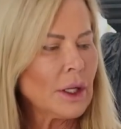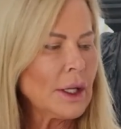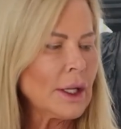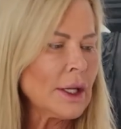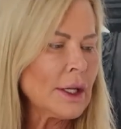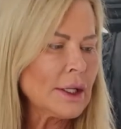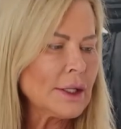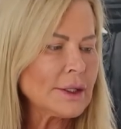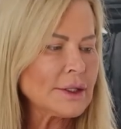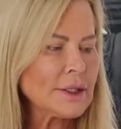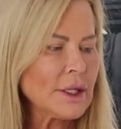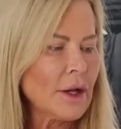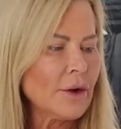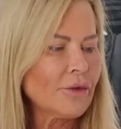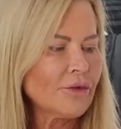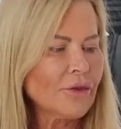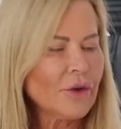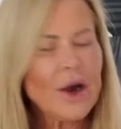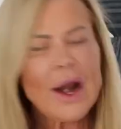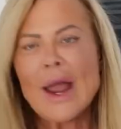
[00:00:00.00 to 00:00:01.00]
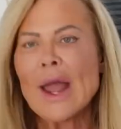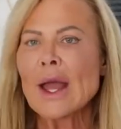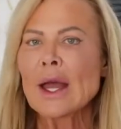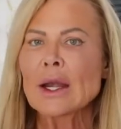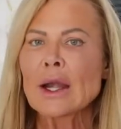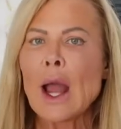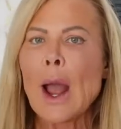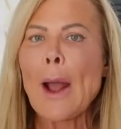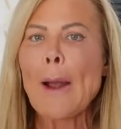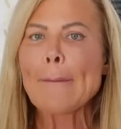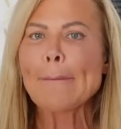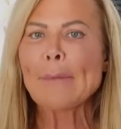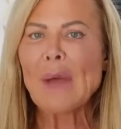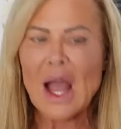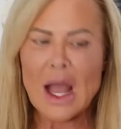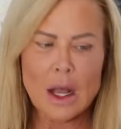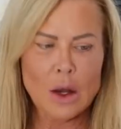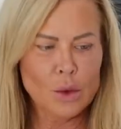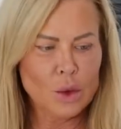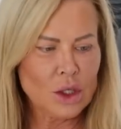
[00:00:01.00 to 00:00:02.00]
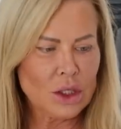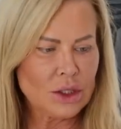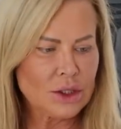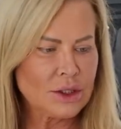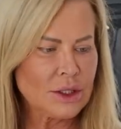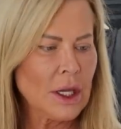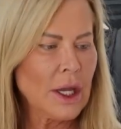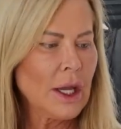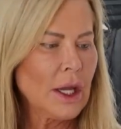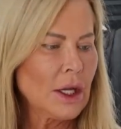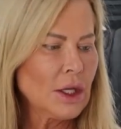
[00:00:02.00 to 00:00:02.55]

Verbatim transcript: is Fran Powers.